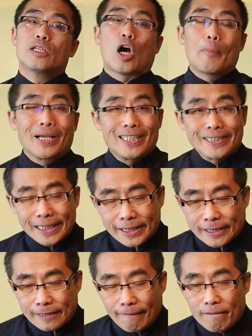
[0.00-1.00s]
Topic
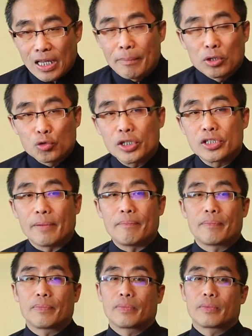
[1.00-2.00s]
6 demonstration.
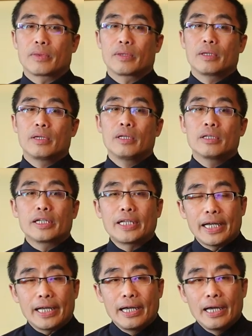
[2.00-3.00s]

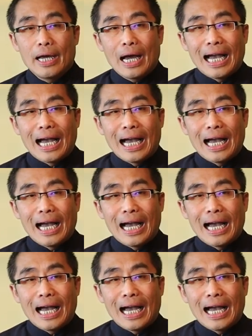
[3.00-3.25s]
Today,